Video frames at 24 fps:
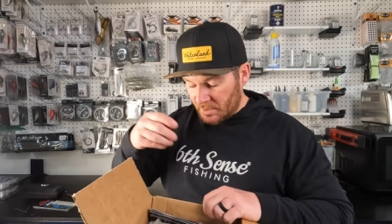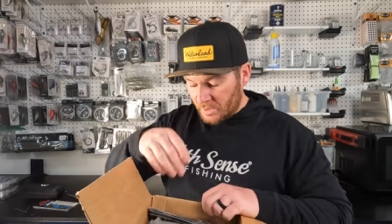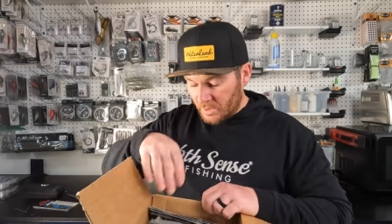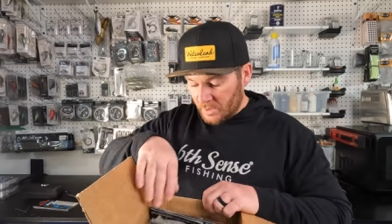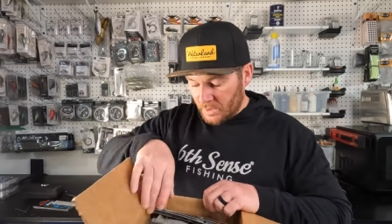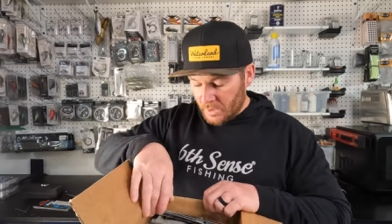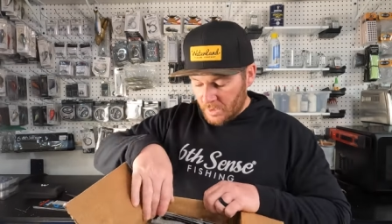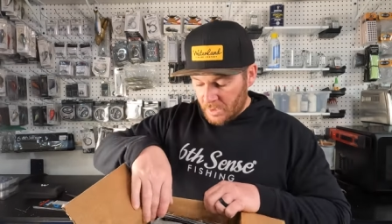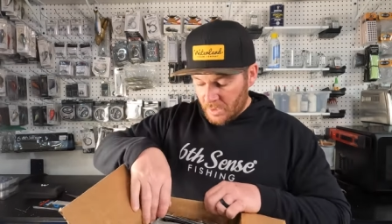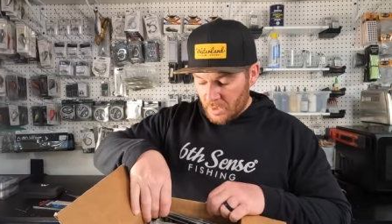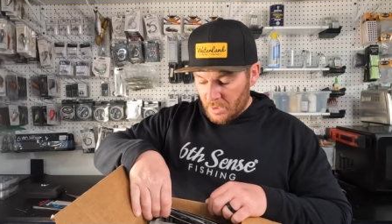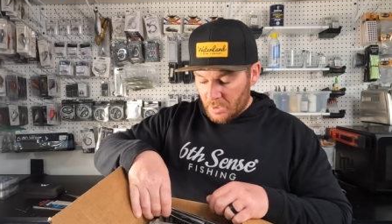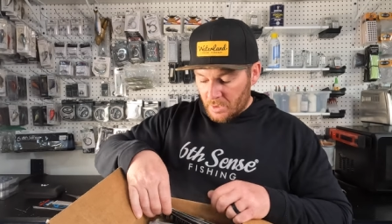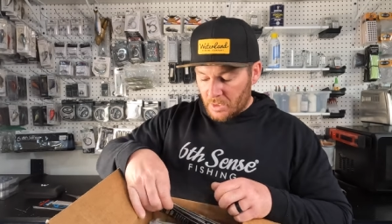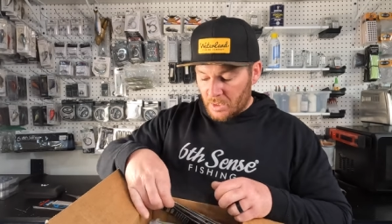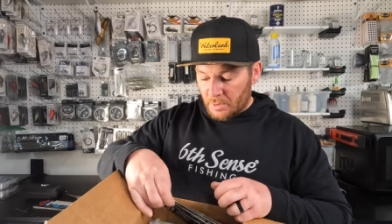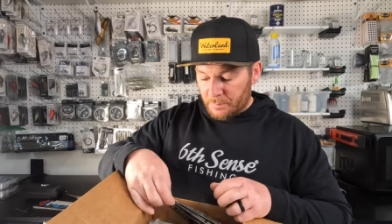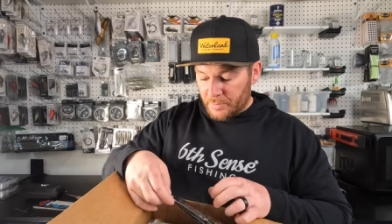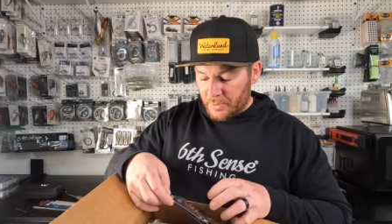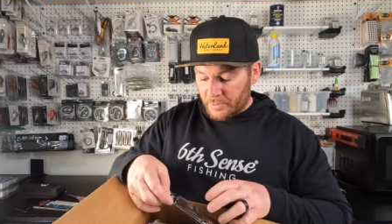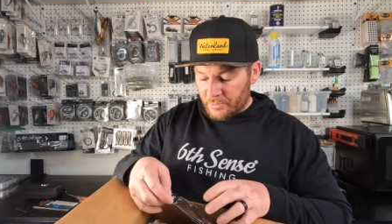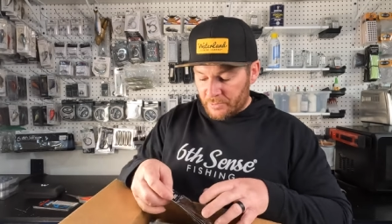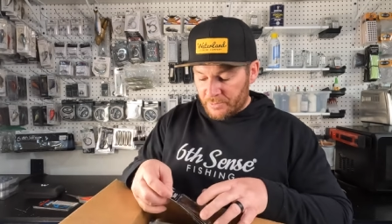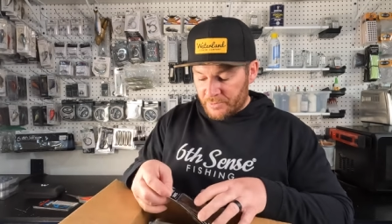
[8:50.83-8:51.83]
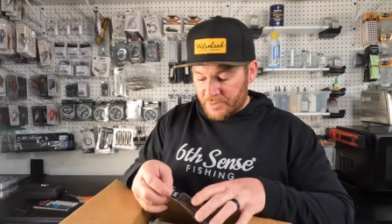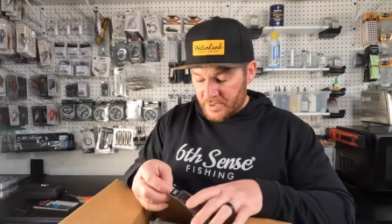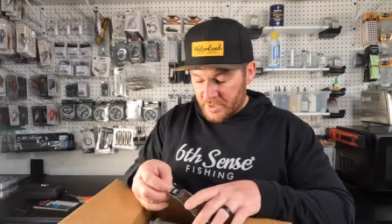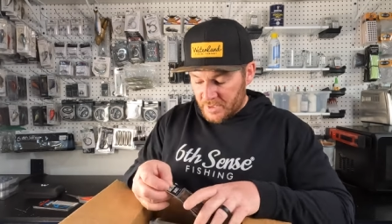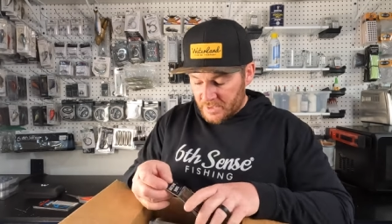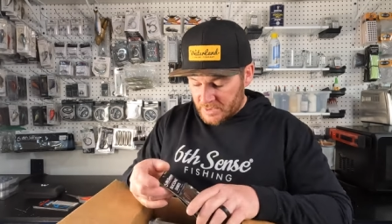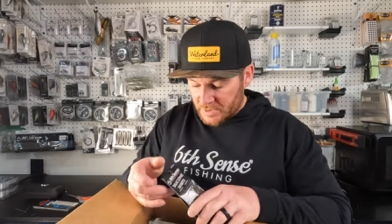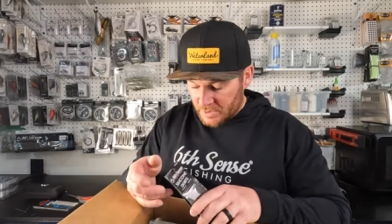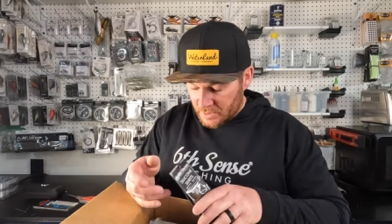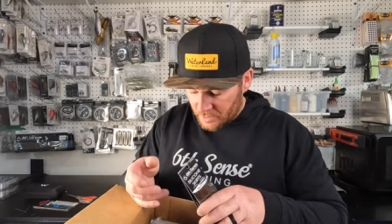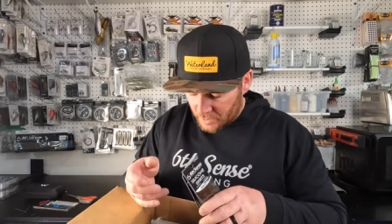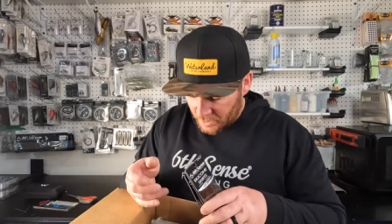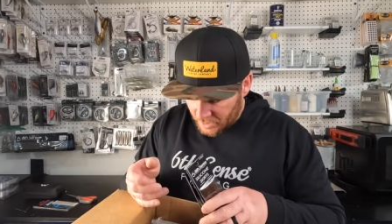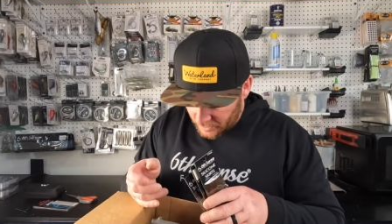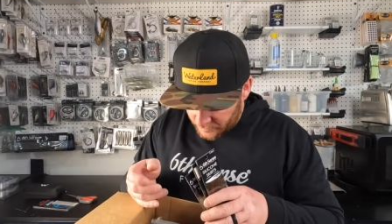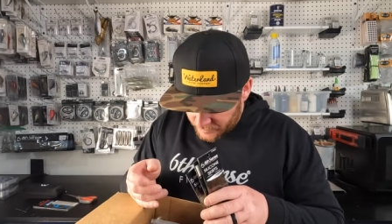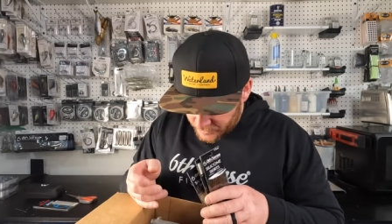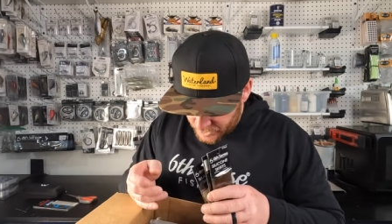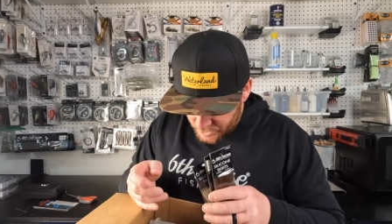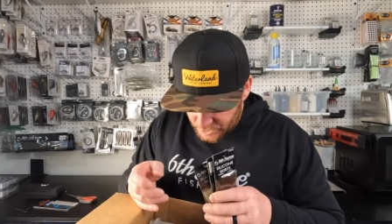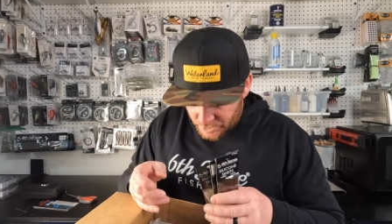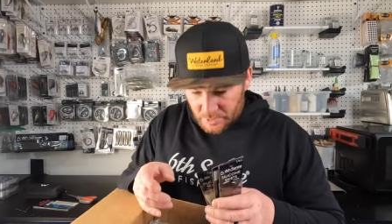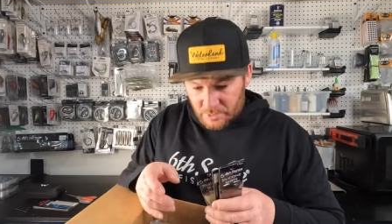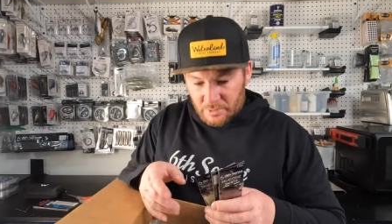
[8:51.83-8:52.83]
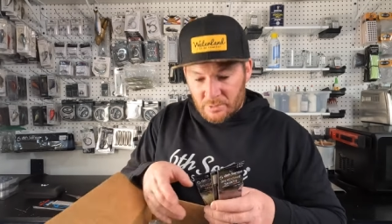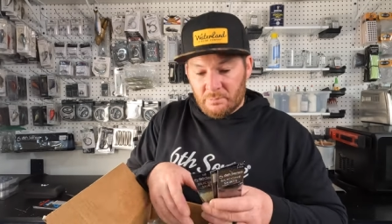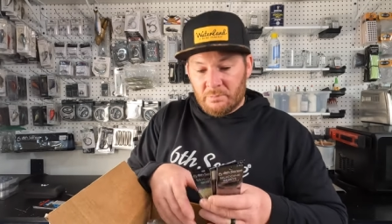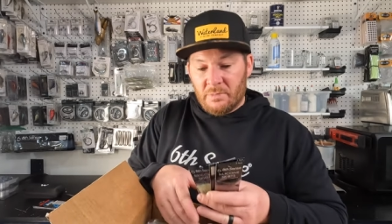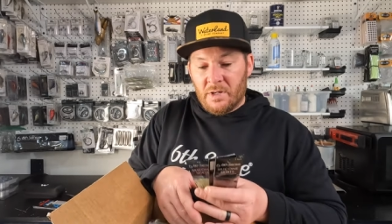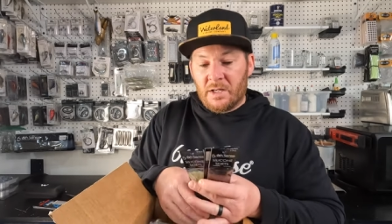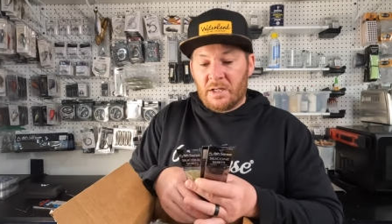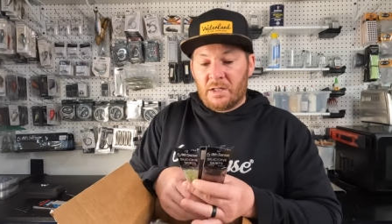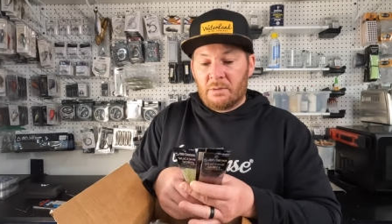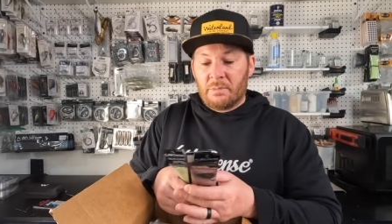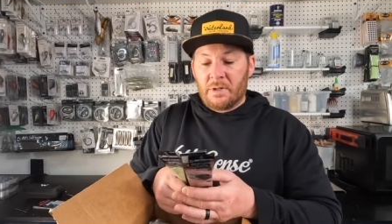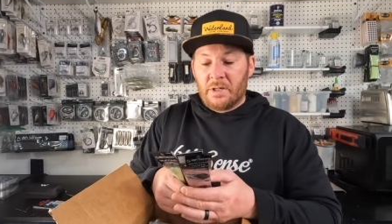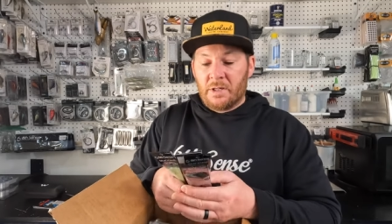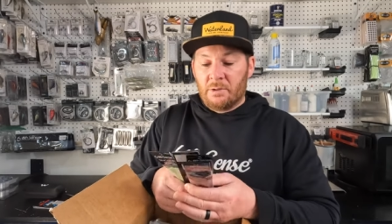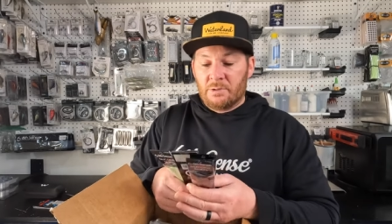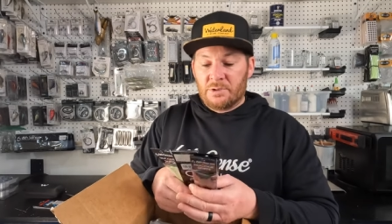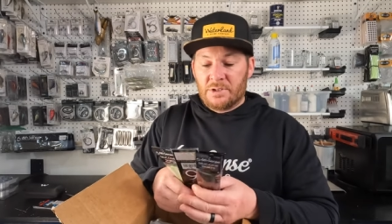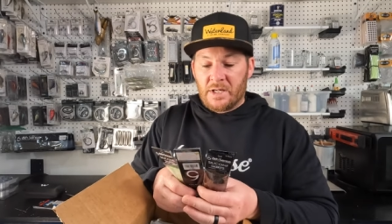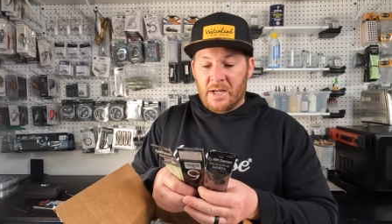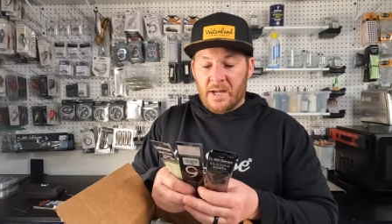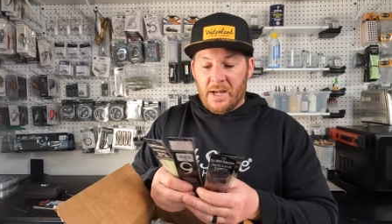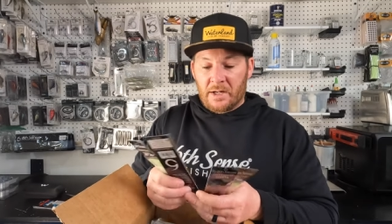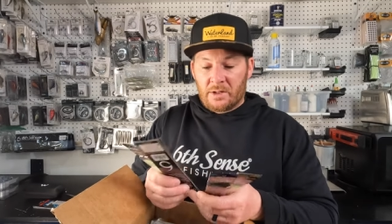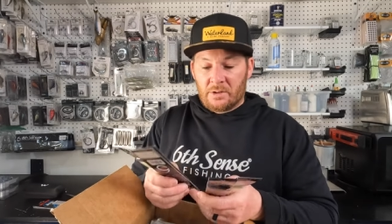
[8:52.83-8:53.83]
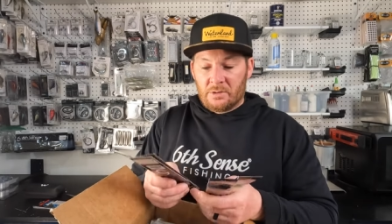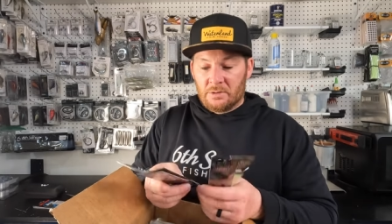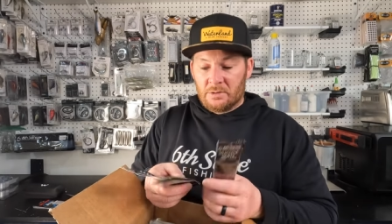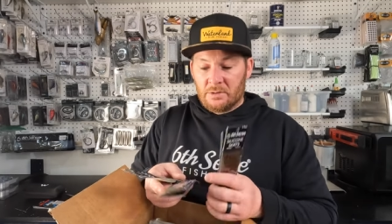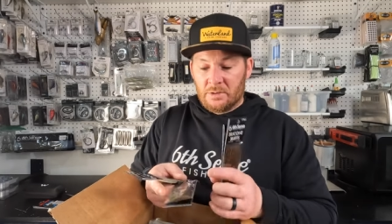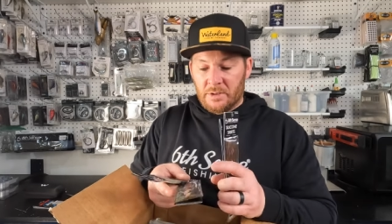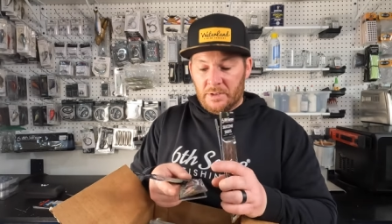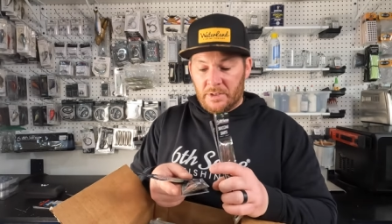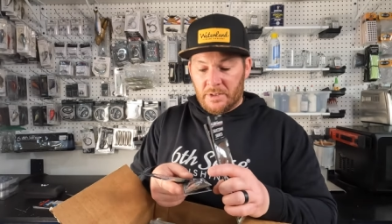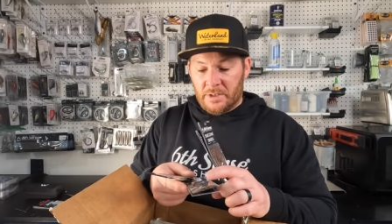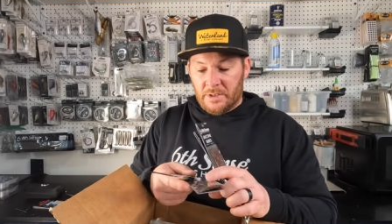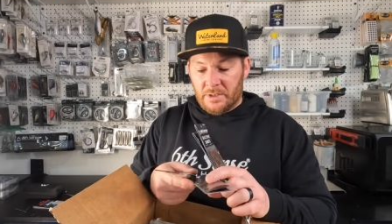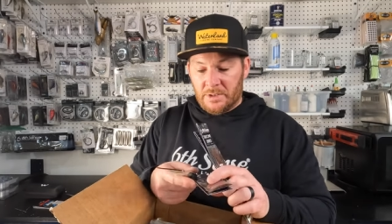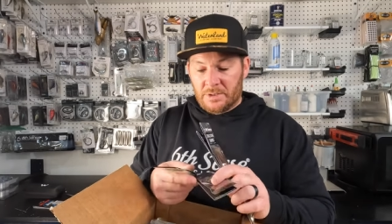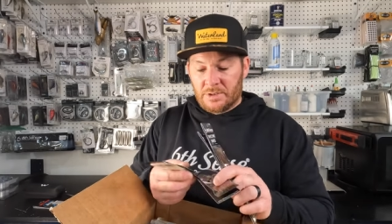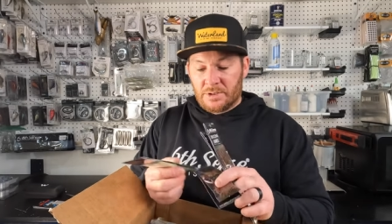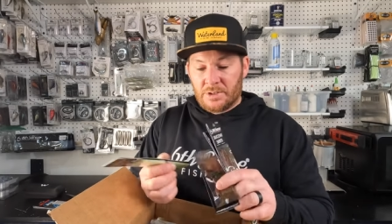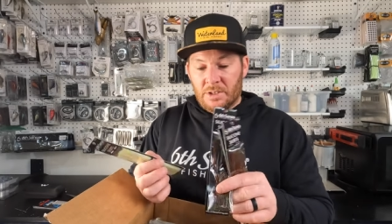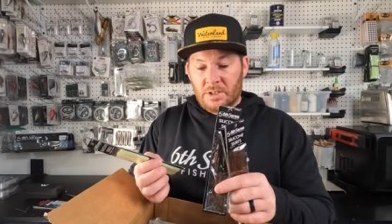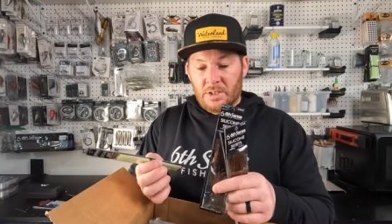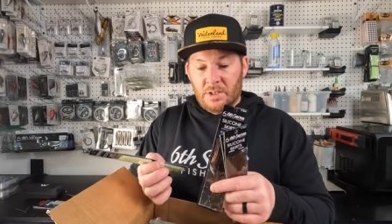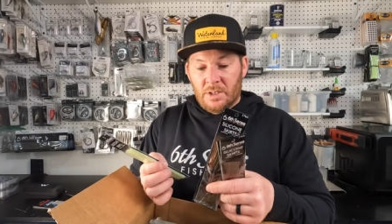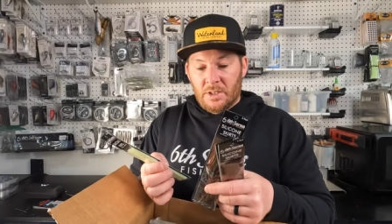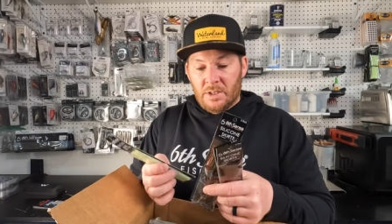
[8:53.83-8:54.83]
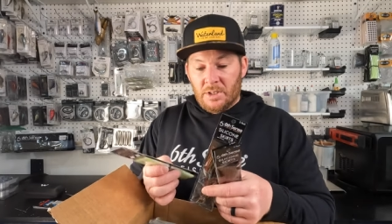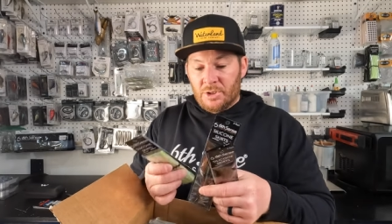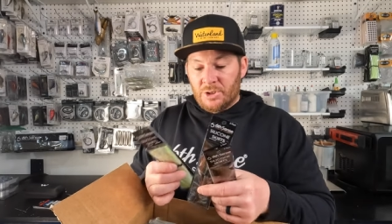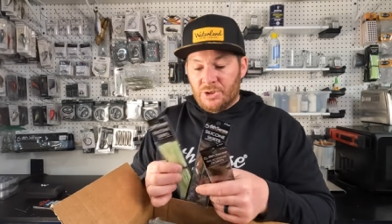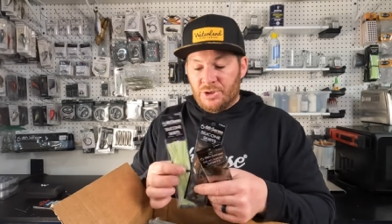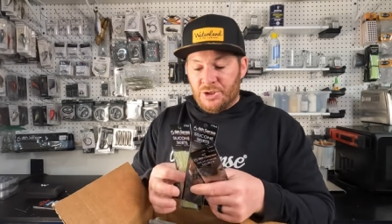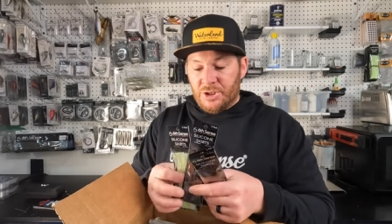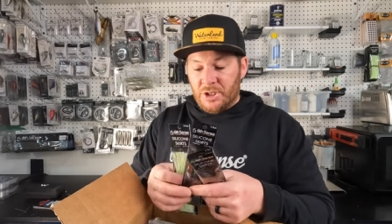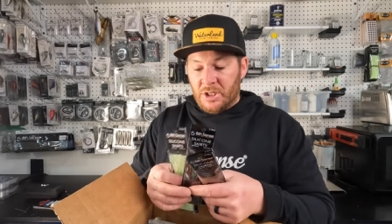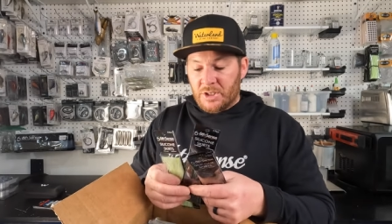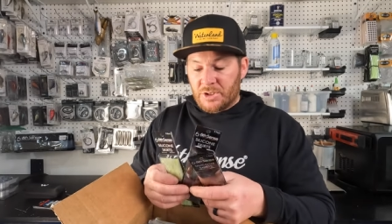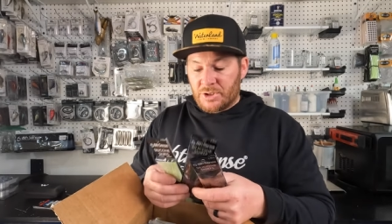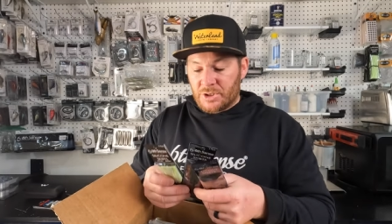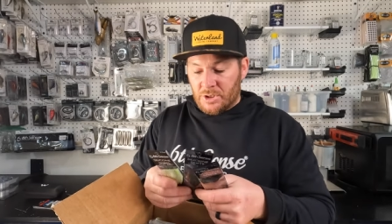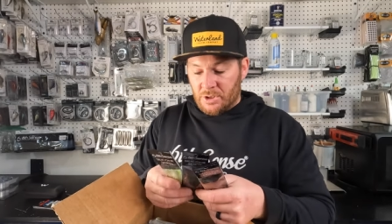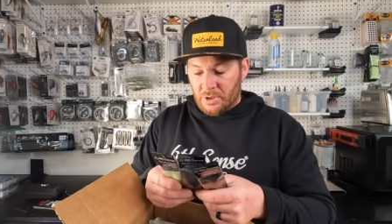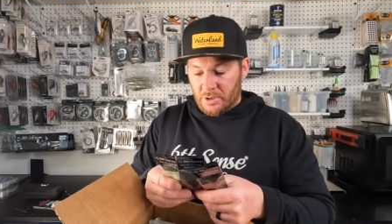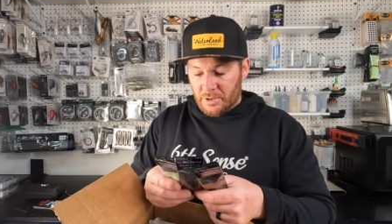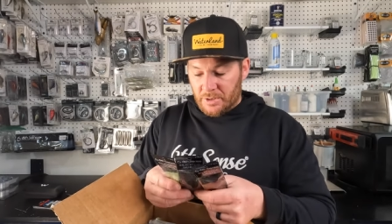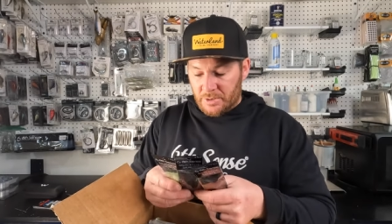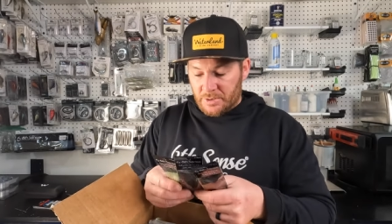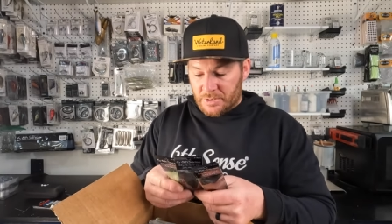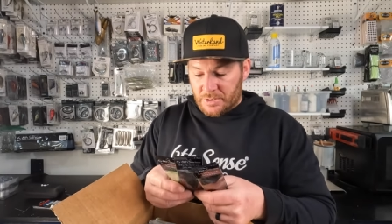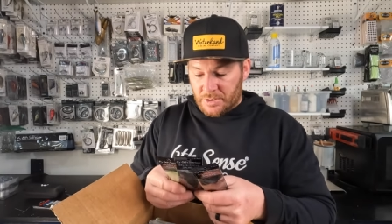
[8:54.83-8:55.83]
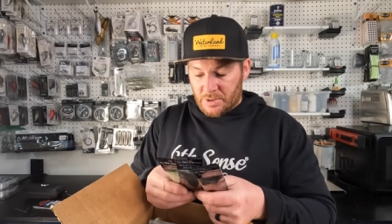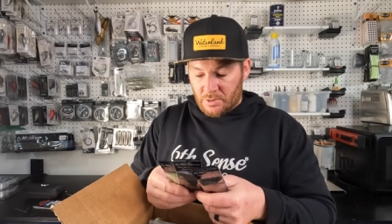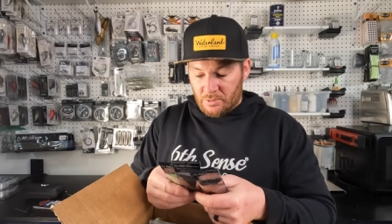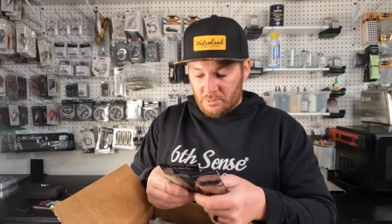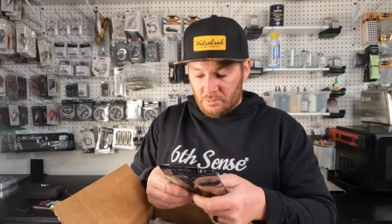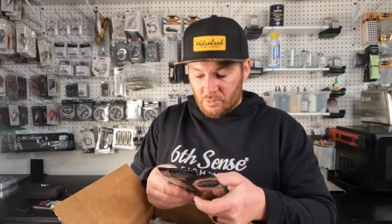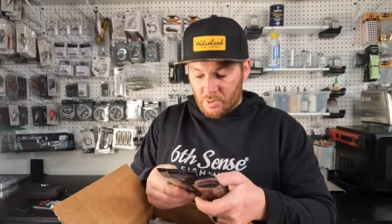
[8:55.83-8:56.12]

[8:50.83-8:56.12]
A couple other things that comes to making my own tackle is jig skirts.